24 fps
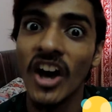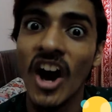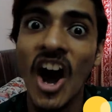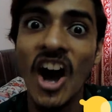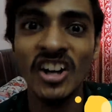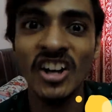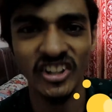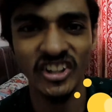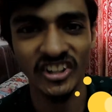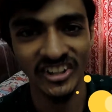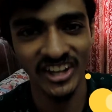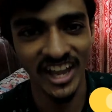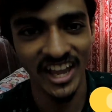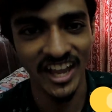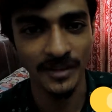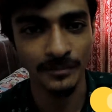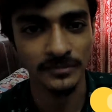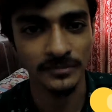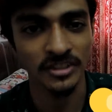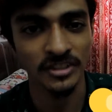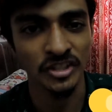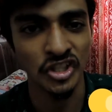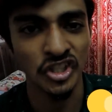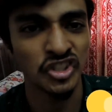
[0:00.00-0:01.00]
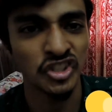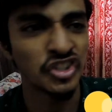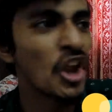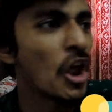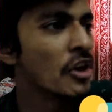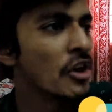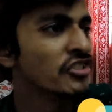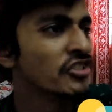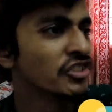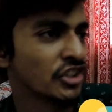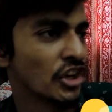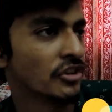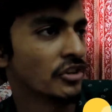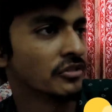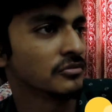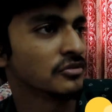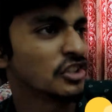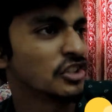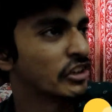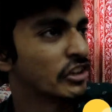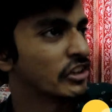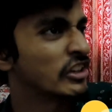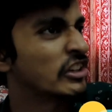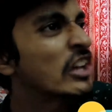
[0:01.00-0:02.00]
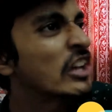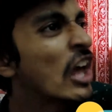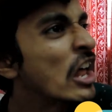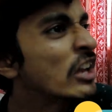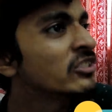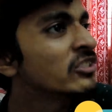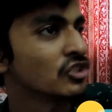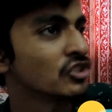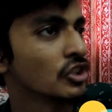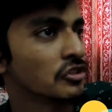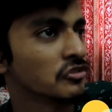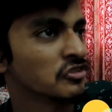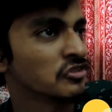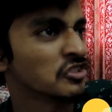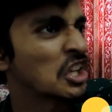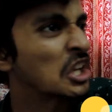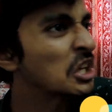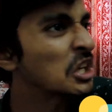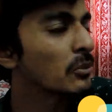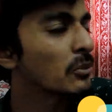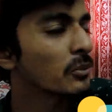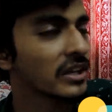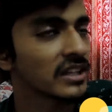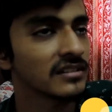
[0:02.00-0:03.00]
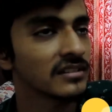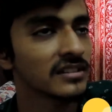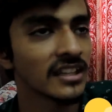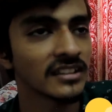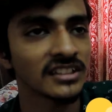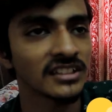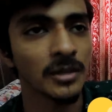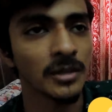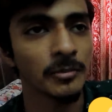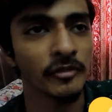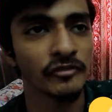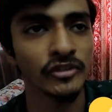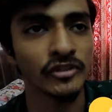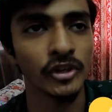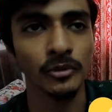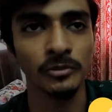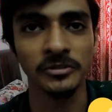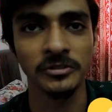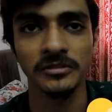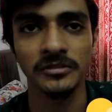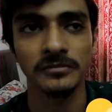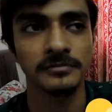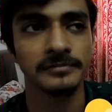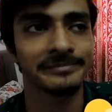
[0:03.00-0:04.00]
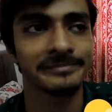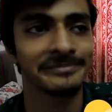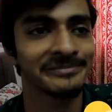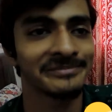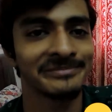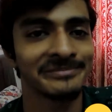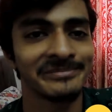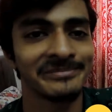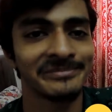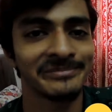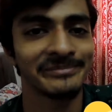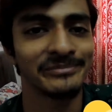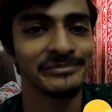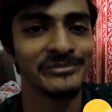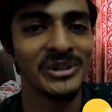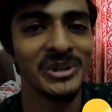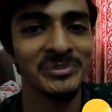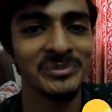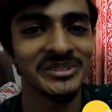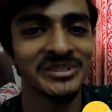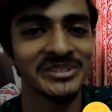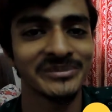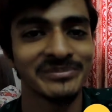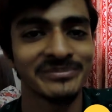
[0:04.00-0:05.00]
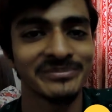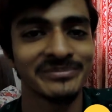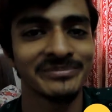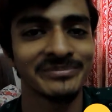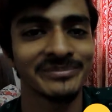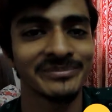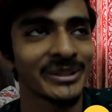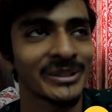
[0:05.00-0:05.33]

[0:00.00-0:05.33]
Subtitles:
the Hunger Games. Dun, dun, dun, dun, dun, dun, dun. Wait, that's Game of Thrones. Whoops.